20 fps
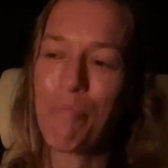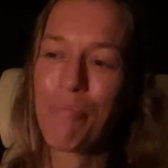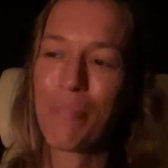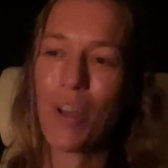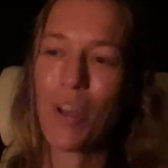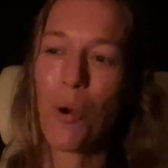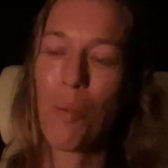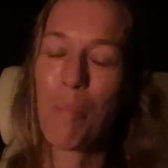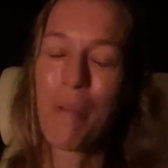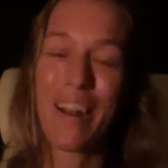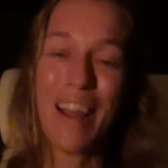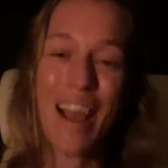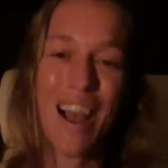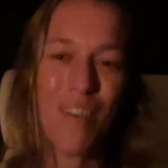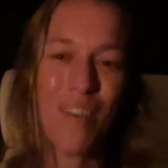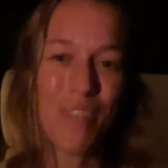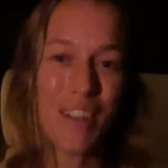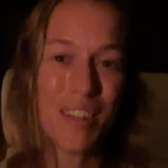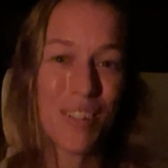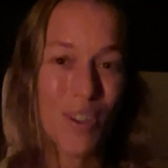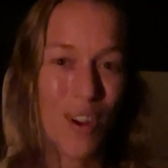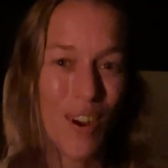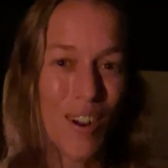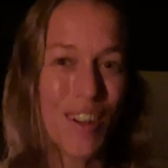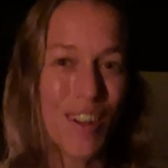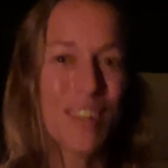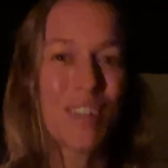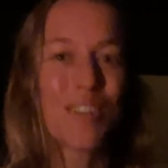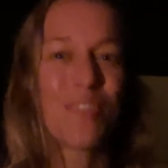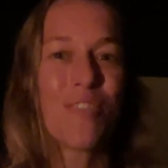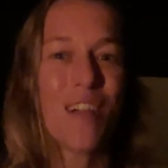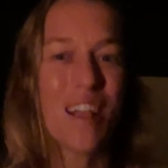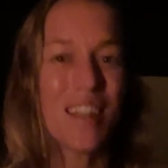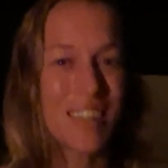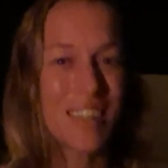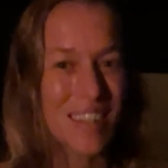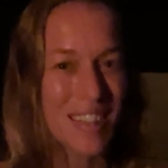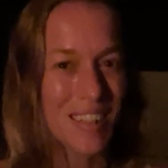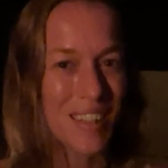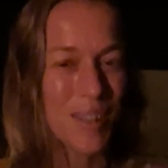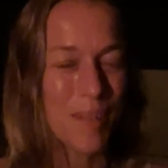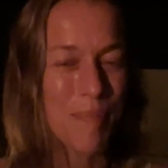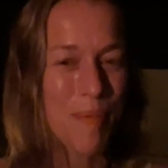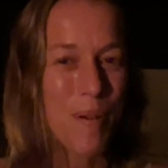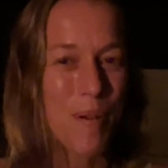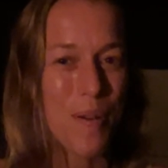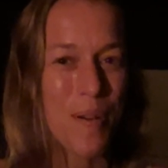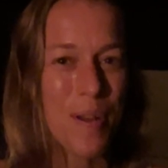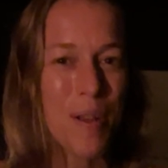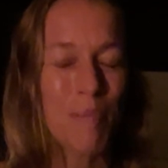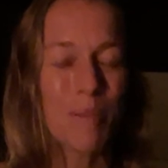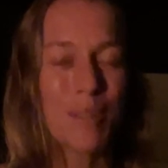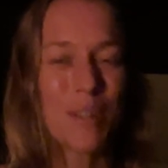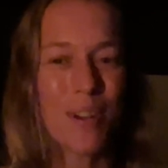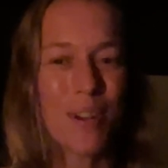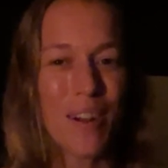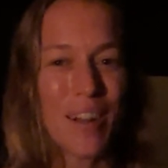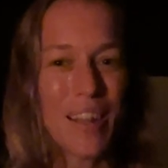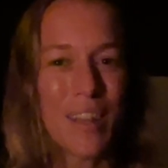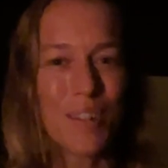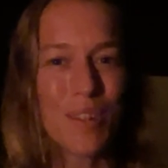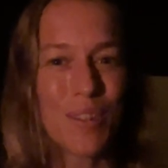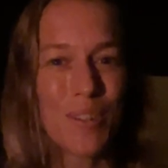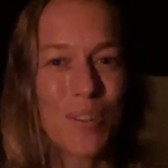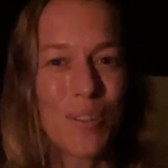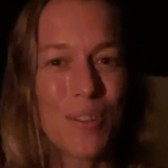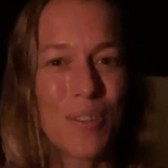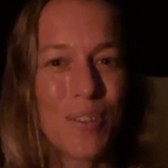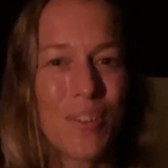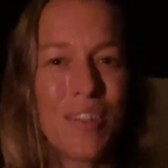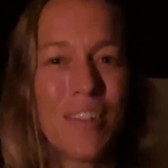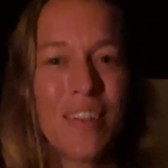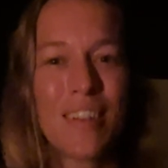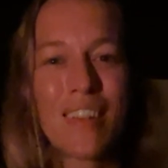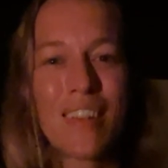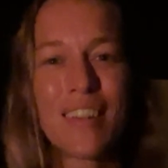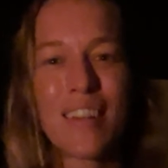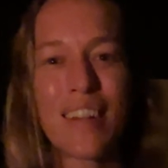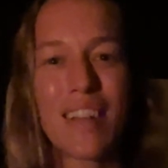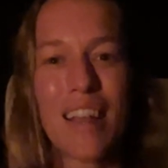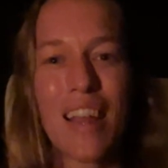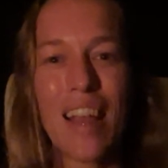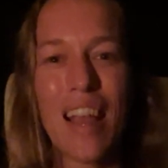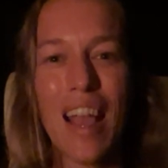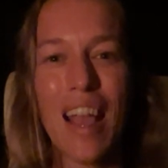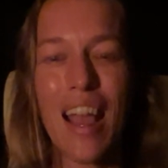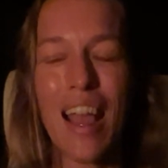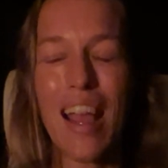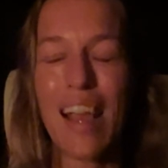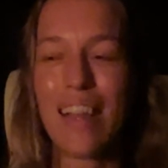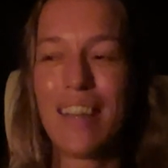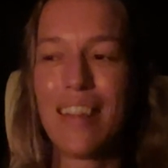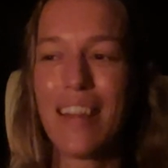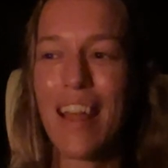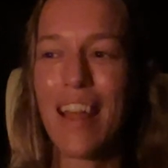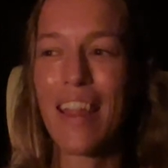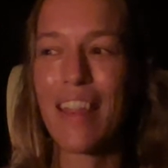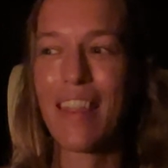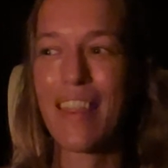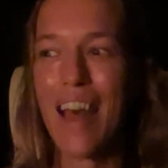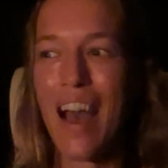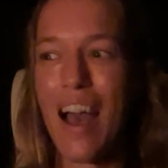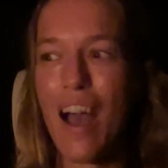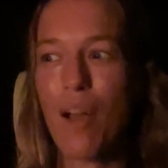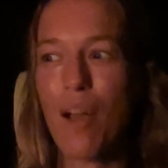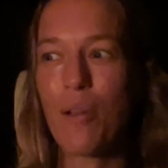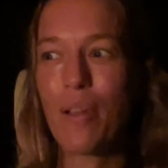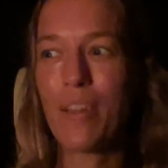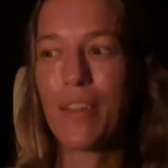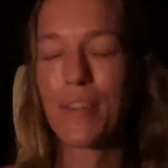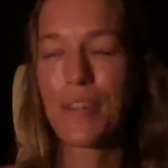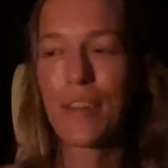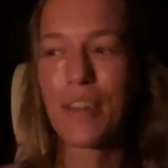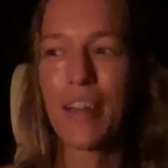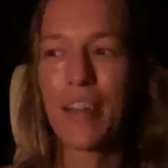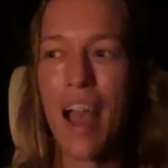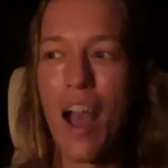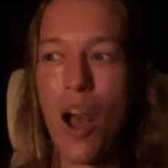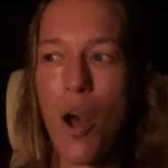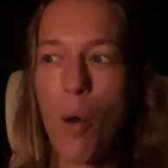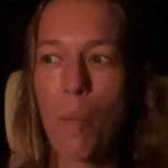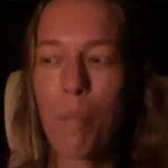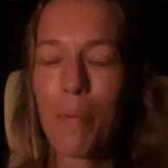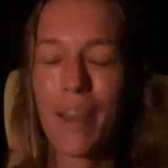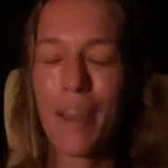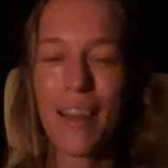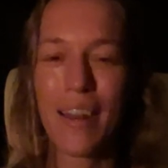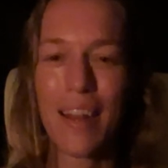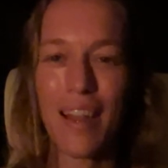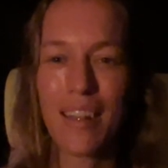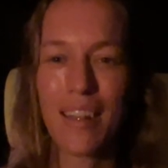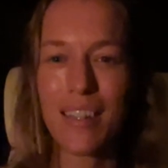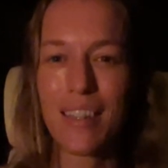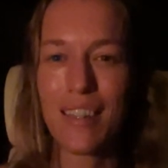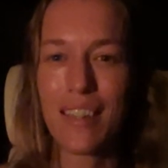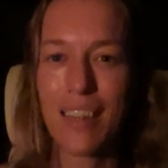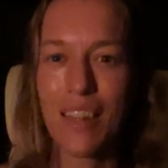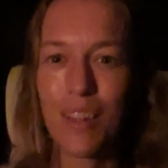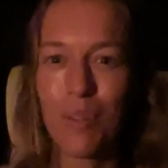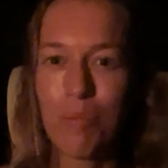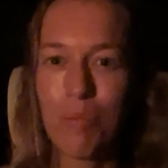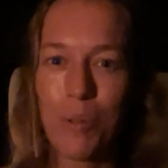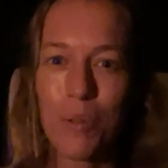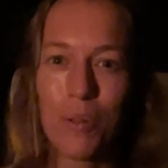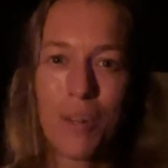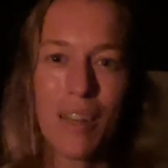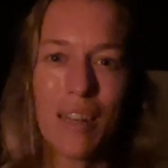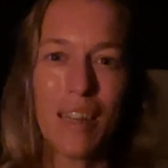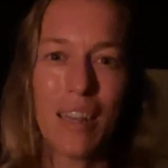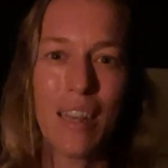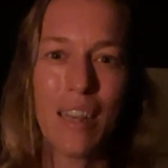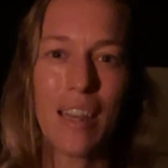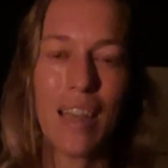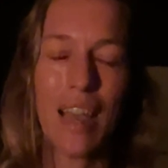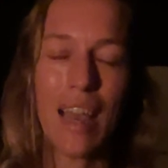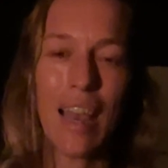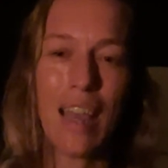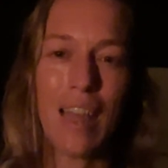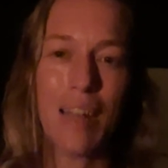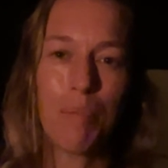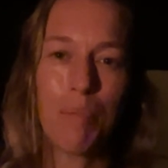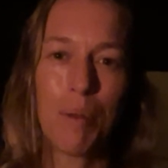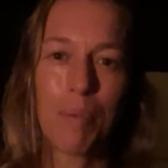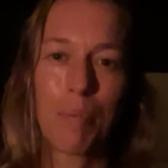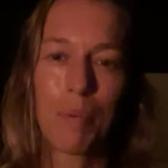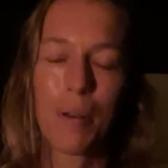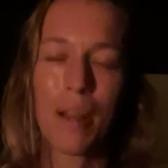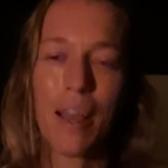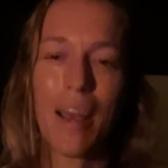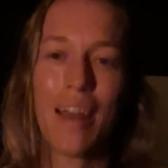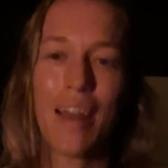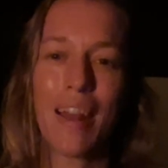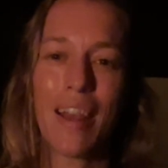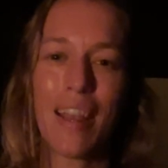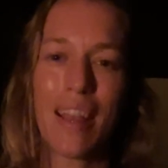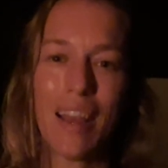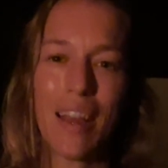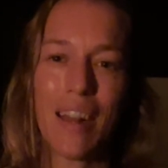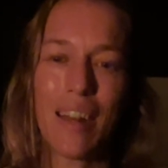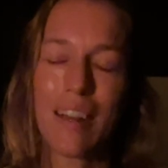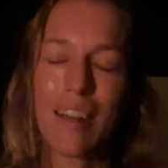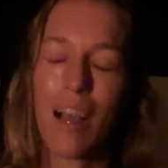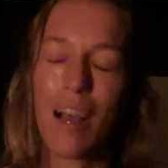hoping to have this artist in residence program starting soon, and that is going to help connect to the community, and people can again